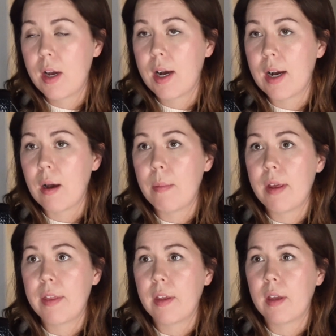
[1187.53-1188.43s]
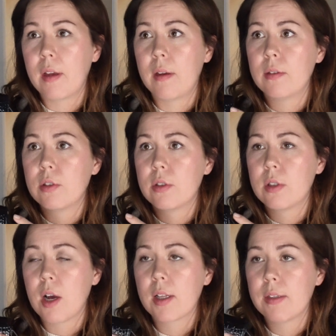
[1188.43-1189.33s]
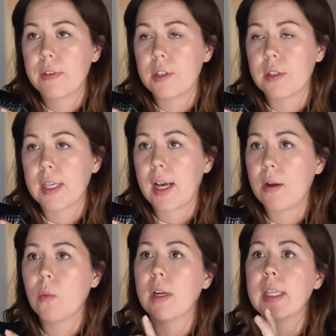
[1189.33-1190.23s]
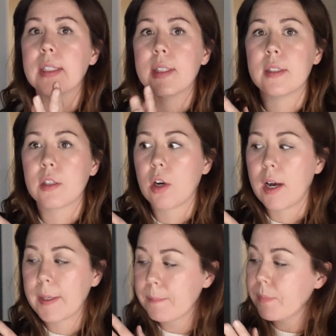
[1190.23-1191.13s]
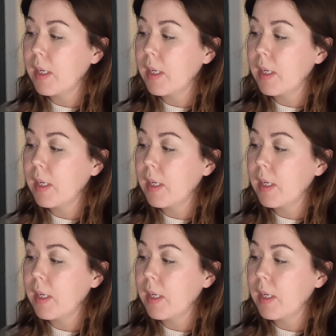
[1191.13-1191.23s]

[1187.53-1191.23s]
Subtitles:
The chocolate version that I want is in the croc.